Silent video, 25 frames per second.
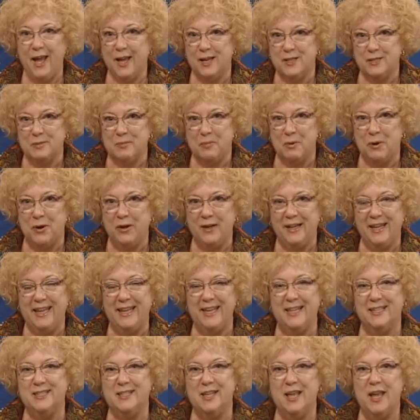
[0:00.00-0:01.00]
expert
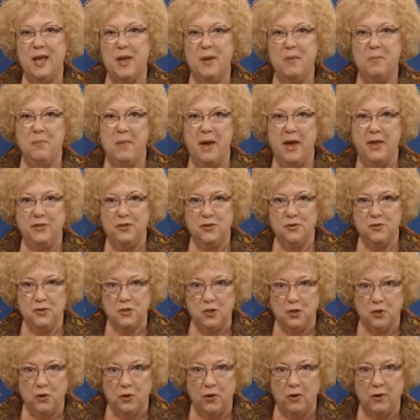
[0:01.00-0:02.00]
is Matthew
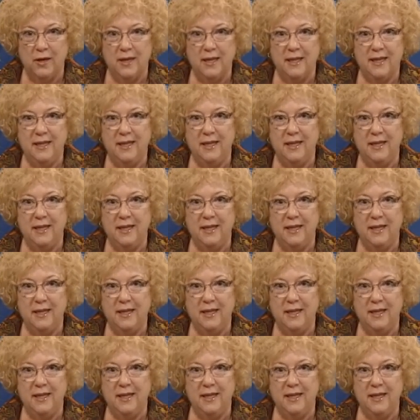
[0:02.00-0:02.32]
Seguro.